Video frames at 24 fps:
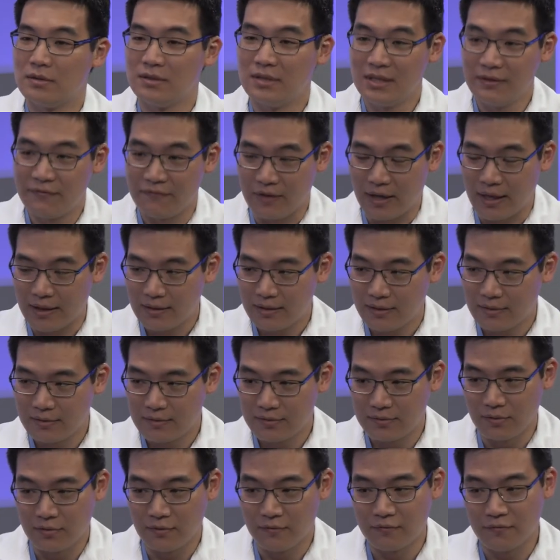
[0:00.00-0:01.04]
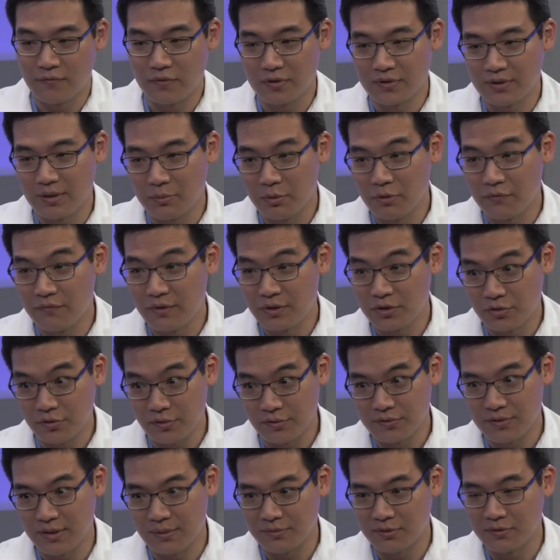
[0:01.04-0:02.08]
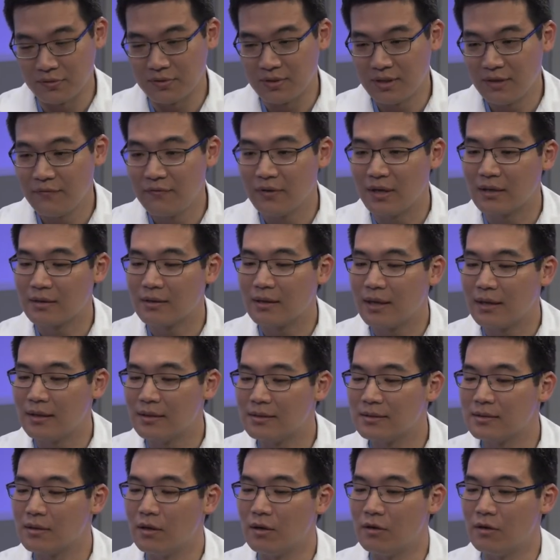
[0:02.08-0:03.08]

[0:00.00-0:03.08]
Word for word: defect, so for example, a ventricosubtle defect that has